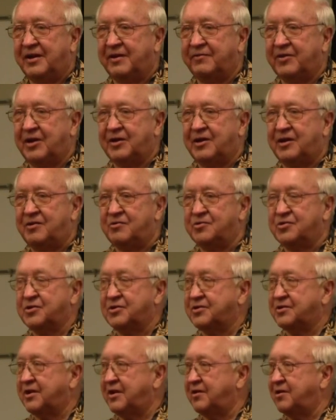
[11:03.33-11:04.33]
I've got
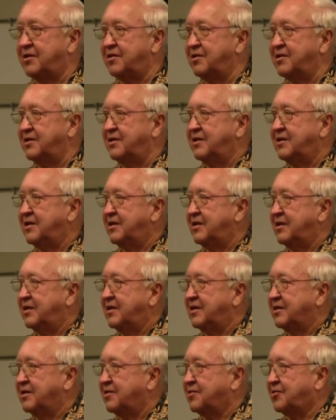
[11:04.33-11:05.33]
houses that are
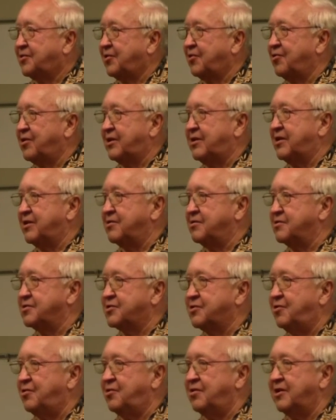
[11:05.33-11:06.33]
30
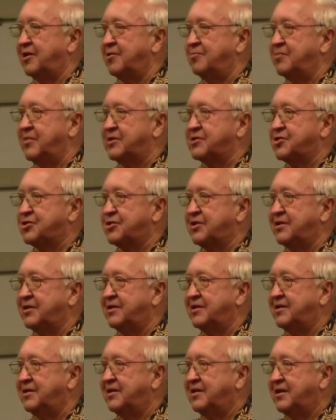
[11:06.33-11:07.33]
years old in Mission,
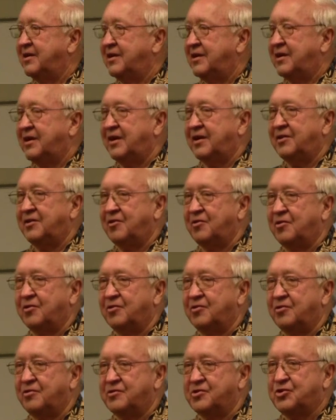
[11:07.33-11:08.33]
and they're
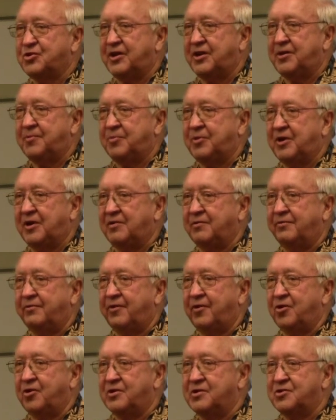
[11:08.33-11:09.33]
in good shape and
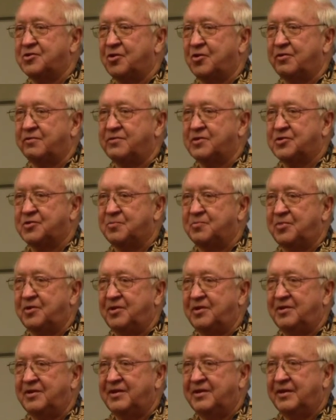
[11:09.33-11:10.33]
very serviceable.
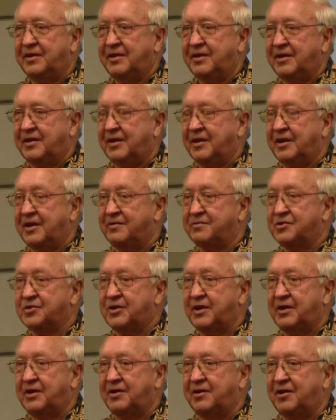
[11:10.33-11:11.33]
And I've
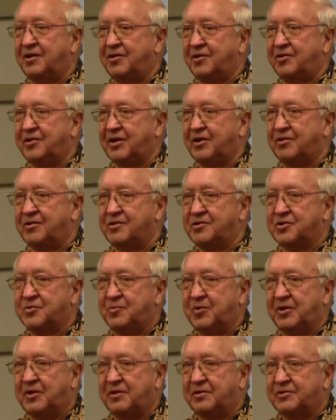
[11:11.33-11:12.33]
seen it in other areas.
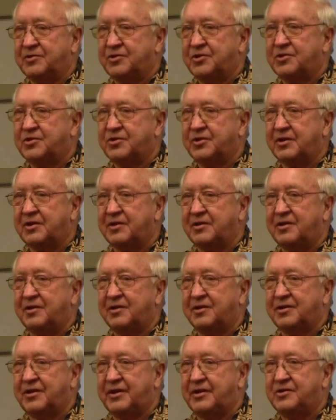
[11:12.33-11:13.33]
So just a
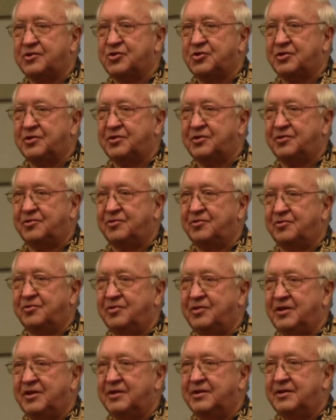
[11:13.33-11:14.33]
little attention
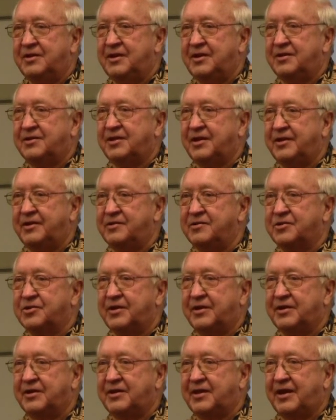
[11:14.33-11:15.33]
to
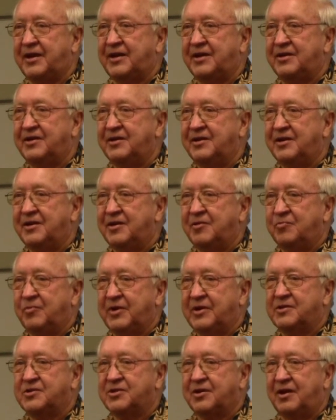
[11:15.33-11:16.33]
details like that
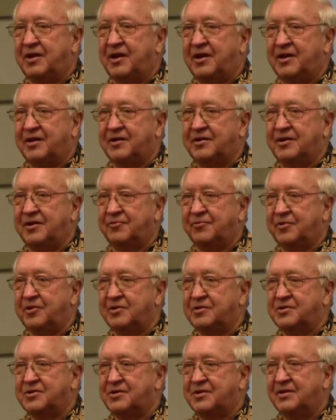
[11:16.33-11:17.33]
makes a lot of
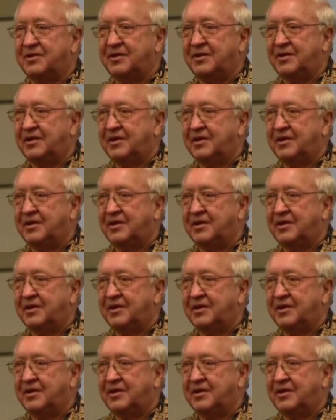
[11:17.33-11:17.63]
difference.